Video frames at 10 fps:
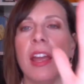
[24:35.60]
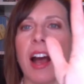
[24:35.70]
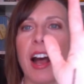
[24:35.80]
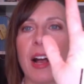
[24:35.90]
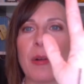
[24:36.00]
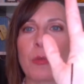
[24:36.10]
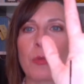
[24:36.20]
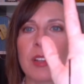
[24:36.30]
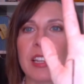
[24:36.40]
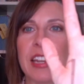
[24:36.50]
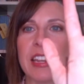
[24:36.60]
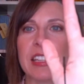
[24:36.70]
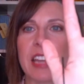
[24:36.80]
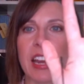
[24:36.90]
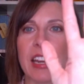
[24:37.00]
Um, really
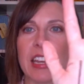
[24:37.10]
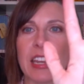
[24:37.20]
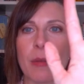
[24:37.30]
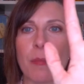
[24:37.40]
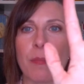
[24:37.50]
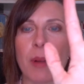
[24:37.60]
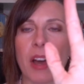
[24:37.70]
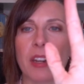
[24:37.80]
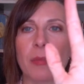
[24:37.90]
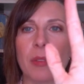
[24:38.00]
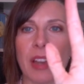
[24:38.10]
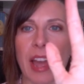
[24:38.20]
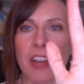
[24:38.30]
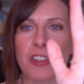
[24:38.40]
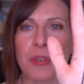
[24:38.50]
tiny bottom
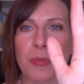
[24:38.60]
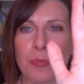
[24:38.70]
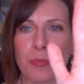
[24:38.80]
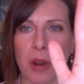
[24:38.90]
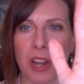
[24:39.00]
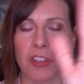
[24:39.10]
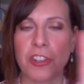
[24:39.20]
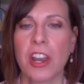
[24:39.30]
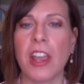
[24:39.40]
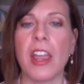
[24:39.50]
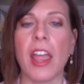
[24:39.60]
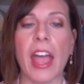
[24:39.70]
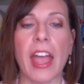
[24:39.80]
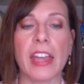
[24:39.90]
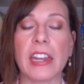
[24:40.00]
lash brush.
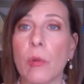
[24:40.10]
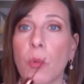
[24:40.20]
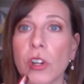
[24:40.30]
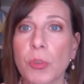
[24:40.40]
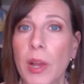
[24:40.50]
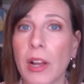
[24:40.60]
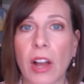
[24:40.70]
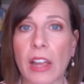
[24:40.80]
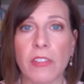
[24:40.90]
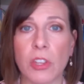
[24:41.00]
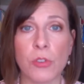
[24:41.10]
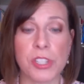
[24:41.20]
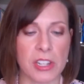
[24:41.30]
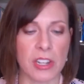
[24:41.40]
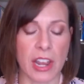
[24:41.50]
And it worked well. I've
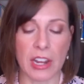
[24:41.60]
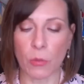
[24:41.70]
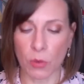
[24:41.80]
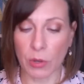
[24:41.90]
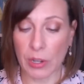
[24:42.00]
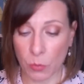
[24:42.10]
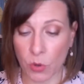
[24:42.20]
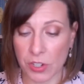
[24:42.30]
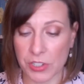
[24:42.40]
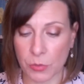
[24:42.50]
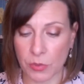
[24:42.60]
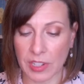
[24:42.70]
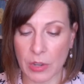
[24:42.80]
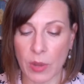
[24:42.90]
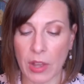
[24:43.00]
used it and it, it works
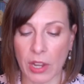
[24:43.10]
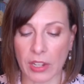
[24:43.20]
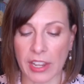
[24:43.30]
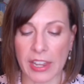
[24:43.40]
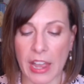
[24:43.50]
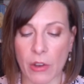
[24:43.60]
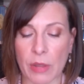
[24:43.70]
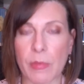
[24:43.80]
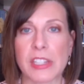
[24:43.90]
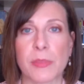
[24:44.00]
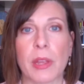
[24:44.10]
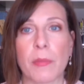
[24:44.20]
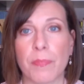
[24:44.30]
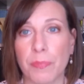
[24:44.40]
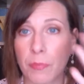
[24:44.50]
really well. I like how it makes
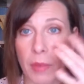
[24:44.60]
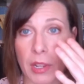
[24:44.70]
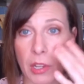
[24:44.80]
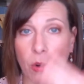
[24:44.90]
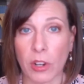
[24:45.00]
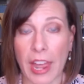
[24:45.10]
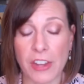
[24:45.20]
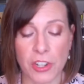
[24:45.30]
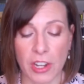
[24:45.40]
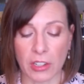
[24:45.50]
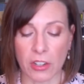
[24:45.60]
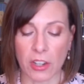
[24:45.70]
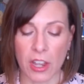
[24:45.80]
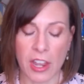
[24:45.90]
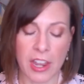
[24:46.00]
my, my lower lash line
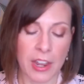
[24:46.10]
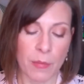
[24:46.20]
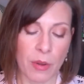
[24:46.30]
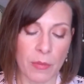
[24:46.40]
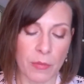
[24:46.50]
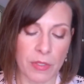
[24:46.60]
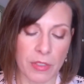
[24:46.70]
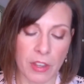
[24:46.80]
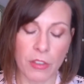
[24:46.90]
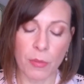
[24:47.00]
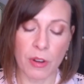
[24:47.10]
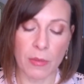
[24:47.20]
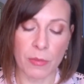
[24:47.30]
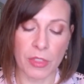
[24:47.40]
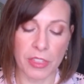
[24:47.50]
look. Problem, the other
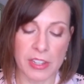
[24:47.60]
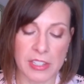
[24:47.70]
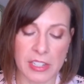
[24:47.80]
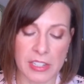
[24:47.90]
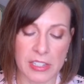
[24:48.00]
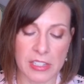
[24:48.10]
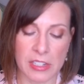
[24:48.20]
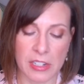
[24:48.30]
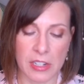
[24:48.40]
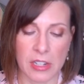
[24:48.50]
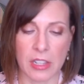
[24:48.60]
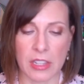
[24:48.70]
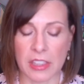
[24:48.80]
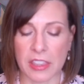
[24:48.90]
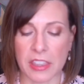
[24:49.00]
problem with this is
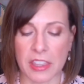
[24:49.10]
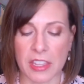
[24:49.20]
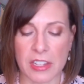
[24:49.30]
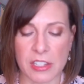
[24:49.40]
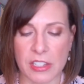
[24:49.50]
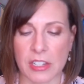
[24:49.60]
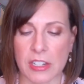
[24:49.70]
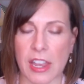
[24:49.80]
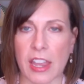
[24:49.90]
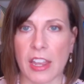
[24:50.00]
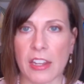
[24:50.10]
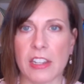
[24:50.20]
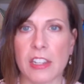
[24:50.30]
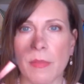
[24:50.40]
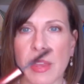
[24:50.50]
that this
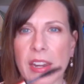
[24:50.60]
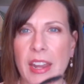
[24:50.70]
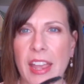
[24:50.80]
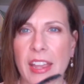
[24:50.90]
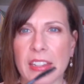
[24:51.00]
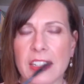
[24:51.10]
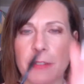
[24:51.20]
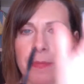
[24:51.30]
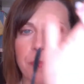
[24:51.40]
end, the main end,